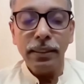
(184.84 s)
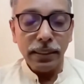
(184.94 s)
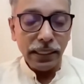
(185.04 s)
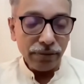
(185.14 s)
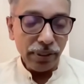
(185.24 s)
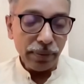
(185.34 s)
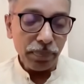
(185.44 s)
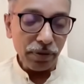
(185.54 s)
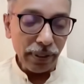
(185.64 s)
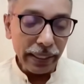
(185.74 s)
it will
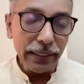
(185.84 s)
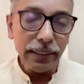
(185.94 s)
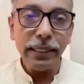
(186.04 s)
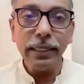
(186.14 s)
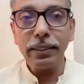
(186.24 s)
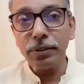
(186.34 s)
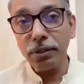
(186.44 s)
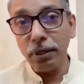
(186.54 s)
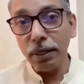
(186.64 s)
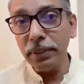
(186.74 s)
provide a
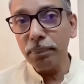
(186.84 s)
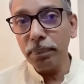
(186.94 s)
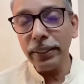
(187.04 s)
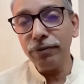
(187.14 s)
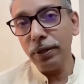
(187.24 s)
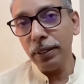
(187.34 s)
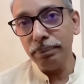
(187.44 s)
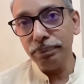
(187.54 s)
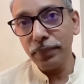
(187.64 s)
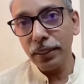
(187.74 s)
common
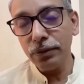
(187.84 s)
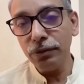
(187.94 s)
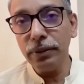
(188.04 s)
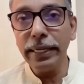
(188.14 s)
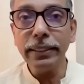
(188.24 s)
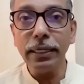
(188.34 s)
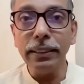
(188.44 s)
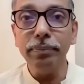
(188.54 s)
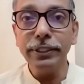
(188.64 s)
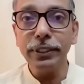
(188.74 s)
platform to get
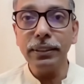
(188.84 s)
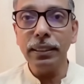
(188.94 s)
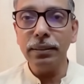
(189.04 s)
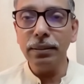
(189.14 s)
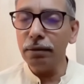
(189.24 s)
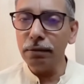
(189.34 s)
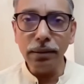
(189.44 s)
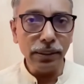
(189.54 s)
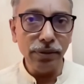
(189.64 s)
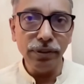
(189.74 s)
admission in
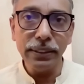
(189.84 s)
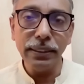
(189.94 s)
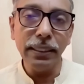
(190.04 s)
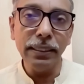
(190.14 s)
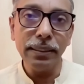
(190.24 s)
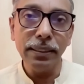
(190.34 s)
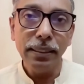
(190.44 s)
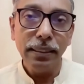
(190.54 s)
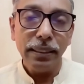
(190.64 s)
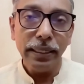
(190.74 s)
all universities
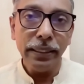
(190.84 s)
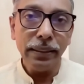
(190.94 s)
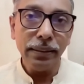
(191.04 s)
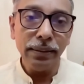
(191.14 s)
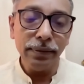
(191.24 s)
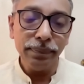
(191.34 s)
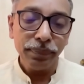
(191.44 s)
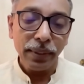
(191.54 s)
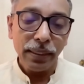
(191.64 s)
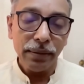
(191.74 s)
and
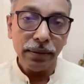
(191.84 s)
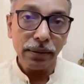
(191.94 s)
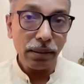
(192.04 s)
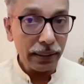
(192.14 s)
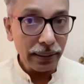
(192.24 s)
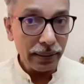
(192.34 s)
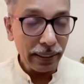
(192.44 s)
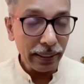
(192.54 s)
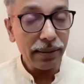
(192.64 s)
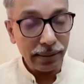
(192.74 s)
colleges
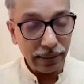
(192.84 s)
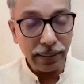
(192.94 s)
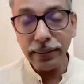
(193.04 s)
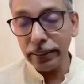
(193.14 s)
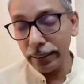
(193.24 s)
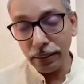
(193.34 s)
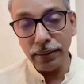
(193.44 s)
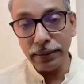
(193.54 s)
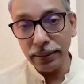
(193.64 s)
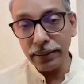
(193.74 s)
across the country,
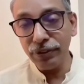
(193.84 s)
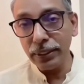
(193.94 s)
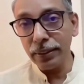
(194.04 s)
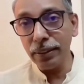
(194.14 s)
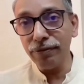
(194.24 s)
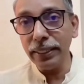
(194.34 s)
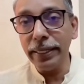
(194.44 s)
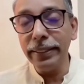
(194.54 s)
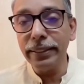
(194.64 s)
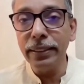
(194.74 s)
colleges which are
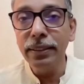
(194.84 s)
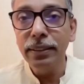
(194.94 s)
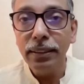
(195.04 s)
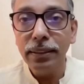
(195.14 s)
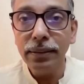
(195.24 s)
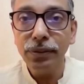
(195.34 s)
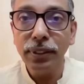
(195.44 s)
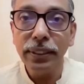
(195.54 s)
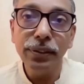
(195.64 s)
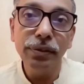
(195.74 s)
affiliated to
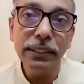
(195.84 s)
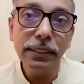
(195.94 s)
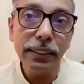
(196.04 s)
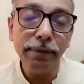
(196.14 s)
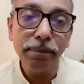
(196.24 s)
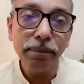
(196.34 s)
the university.